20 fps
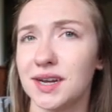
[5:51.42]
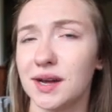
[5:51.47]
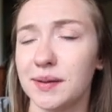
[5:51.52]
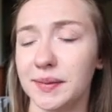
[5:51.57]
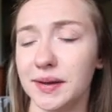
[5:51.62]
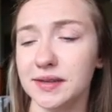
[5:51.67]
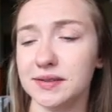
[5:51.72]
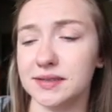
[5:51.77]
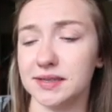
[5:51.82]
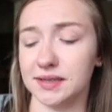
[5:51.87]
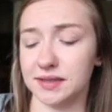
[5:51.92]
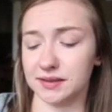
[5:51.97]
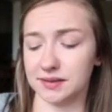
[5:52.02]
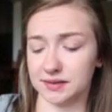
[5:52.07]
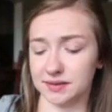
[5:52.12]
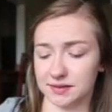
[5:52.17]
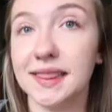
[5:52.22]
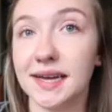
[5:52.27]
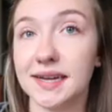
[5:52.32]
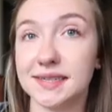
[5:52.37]
amazing.
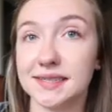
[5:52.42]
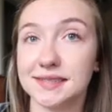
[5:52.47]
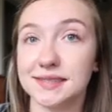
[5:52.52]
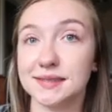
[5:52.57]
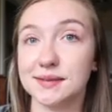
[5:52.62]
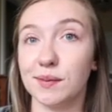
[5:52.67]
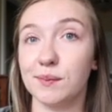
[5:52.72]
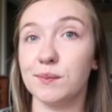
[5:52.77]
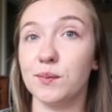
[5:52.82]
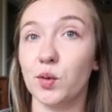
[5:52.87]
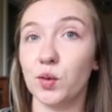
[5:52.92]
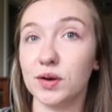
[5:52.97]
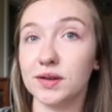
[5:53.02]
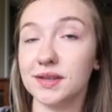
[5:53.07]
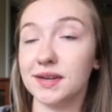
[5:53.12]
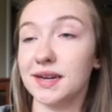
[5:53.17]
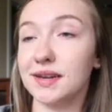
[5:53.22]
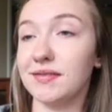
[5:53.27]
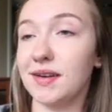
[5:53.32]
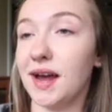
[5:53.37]
That is more
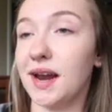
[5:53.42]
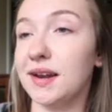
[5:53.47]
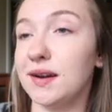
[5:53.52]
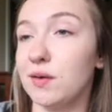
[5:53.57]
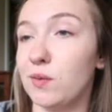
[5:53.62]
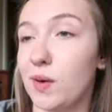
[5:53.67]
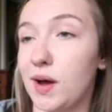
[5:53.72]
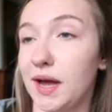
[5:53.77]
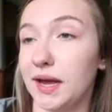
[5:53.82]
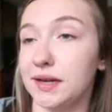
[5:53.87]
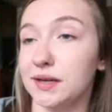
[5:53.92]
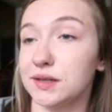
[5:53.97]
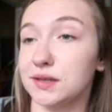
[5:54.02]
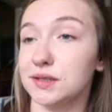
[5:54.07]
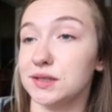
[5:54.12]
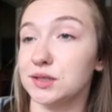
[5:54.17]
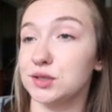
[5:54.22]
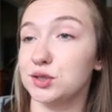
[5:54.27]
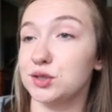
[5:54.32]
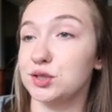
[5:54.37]
than I've had in a
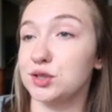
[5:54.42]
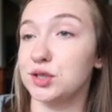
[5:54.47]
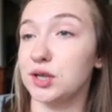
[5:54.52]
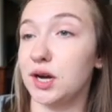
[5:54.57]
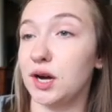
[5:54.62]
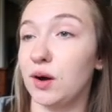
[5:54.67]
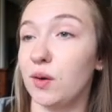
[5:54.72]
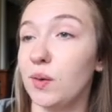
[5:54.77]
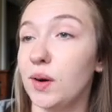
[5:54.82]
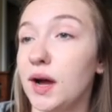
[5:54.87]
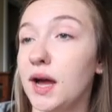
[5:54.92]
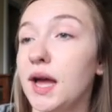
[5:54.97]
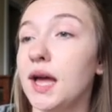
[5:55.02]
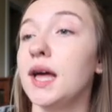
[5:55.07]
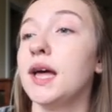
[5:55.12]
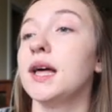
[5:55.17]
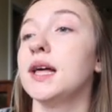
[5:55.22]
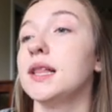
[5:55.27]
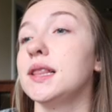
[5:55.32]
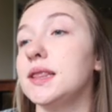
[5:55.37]
while. So
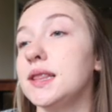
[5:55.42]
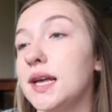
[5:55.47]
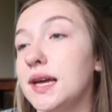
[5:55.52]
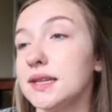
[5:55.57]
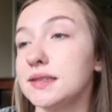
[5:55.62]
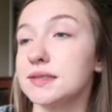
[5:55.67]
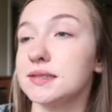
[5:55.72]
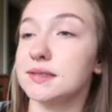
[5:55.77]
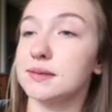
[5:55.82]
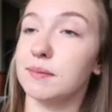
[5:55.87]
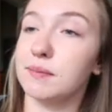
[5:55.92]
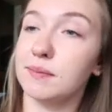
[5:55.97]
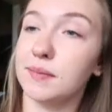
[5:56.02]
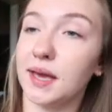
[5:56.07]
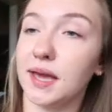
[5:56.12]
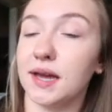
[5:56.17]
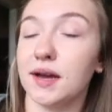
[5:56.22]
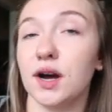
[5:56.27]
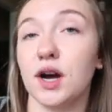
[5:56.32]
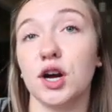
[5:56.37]
let's
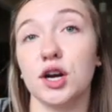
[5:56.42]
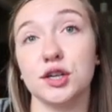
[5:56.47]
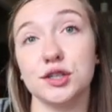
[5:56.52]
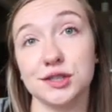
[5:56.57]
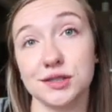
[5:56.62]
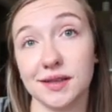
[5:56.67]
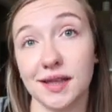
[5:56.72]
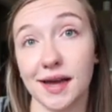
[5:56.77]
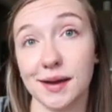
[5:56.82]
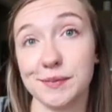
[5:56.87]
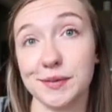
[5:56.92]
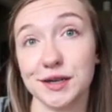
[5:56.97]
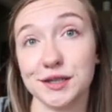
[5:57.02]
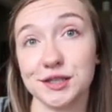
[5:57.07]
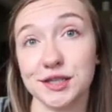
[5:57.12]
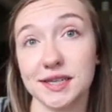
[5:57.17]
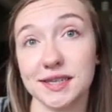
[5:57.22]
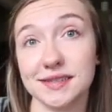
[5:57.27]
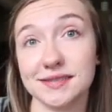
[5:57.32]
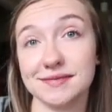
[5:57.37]
make our July
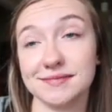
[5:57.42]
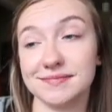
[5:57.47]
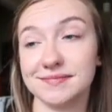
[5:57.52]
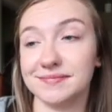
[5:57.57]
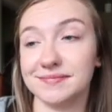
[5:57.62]
budget.